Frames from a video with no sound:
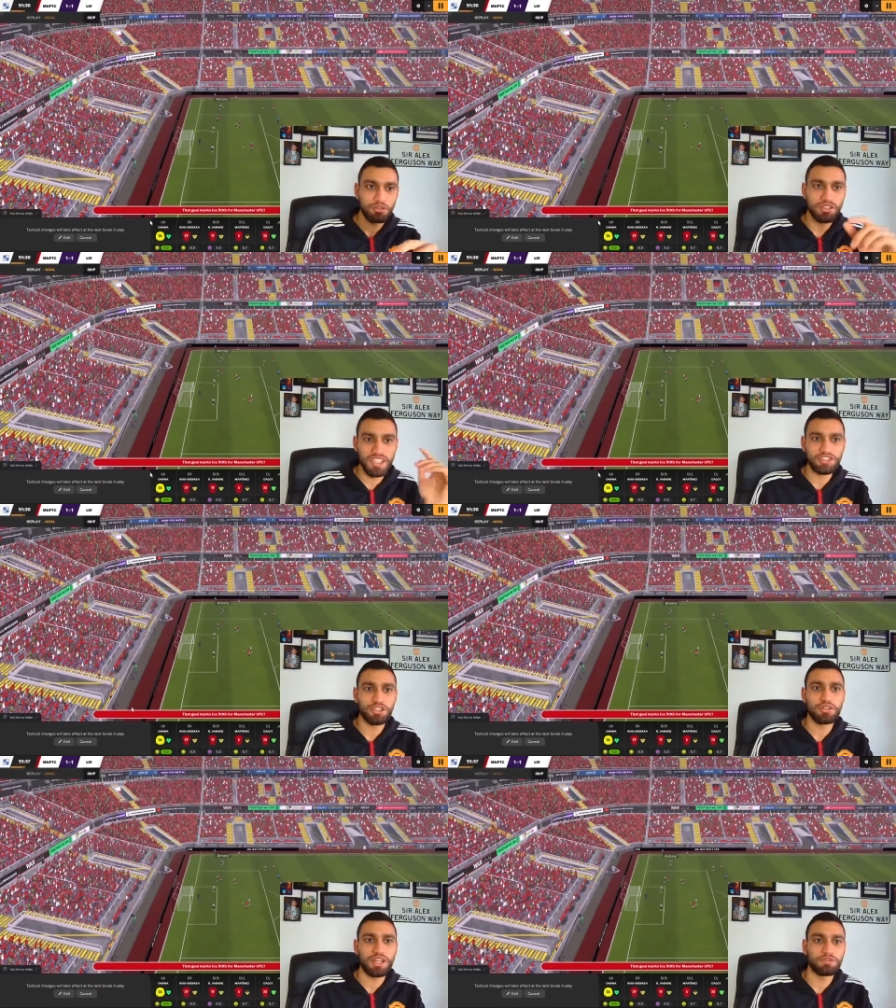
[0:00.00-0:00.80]

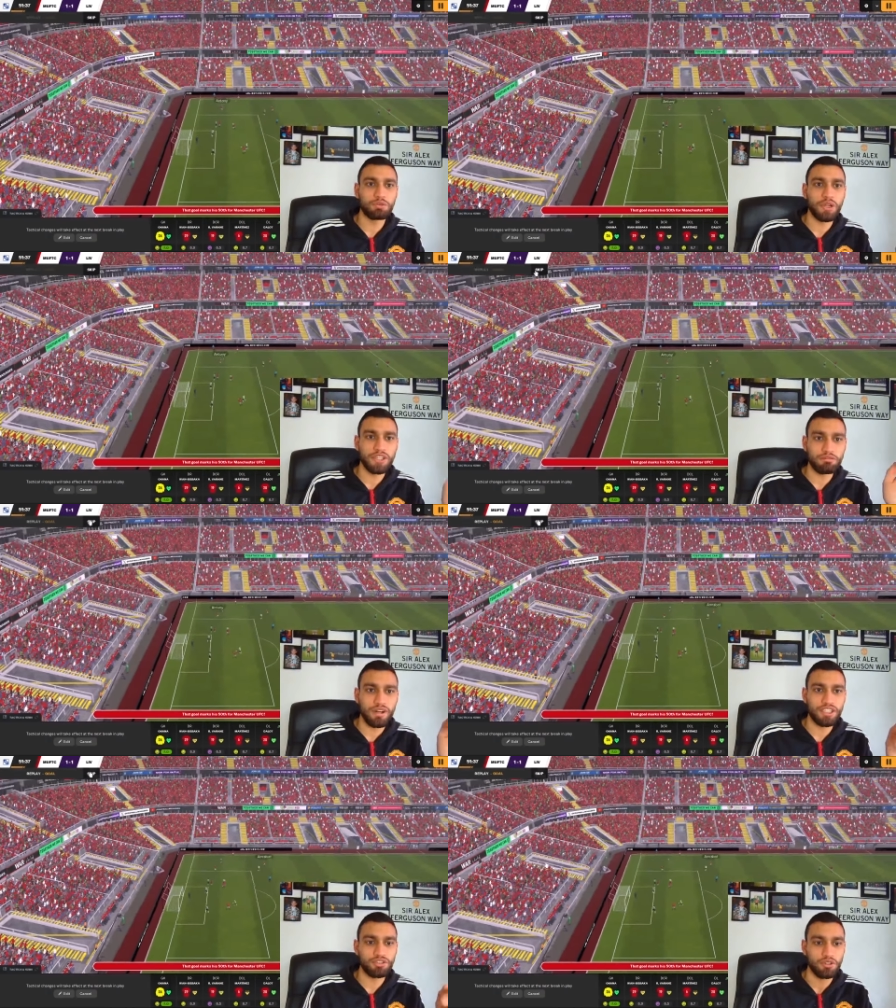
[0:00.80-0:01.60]
Sancho left wing,
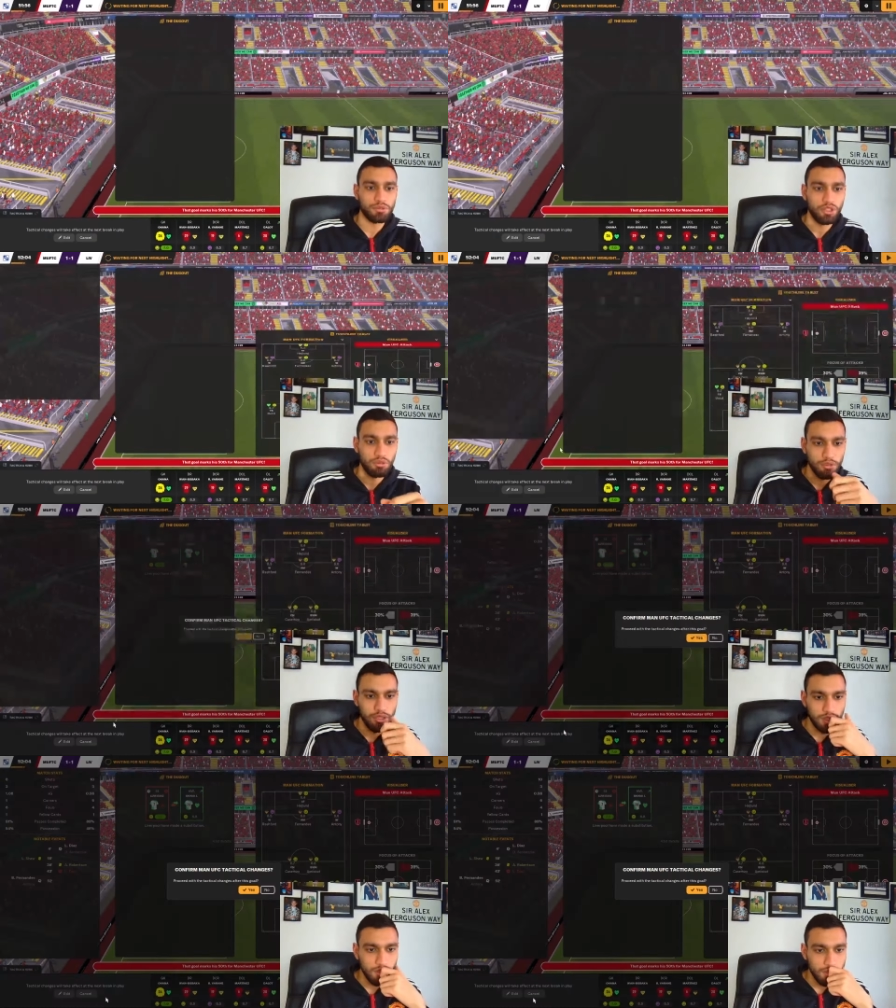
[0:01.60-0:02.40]
Rashford up top.
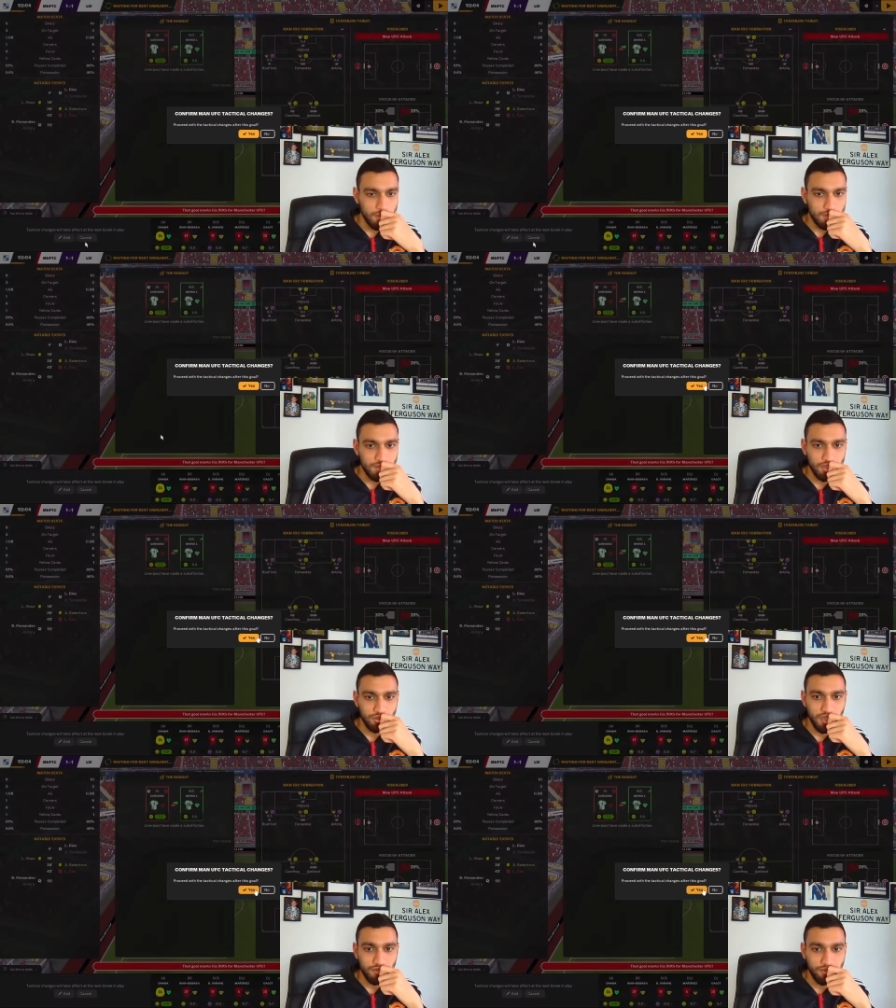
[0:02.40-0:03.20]
Sancho
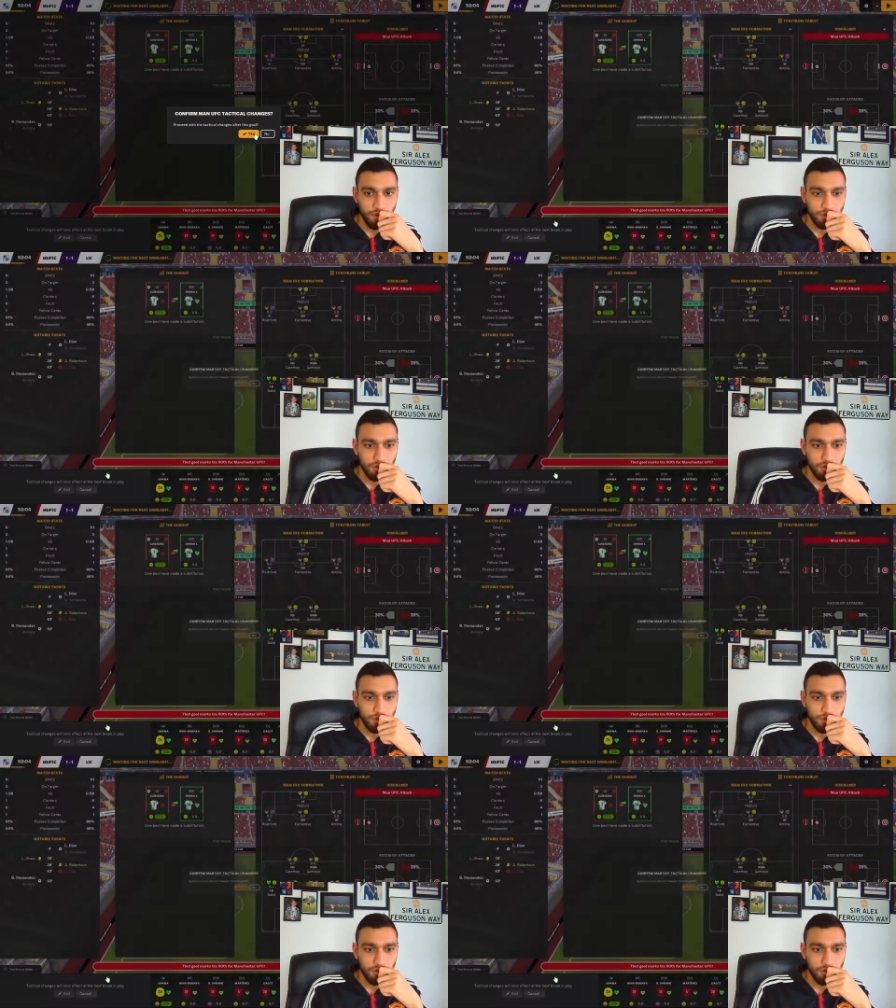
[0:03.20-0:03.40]
had a very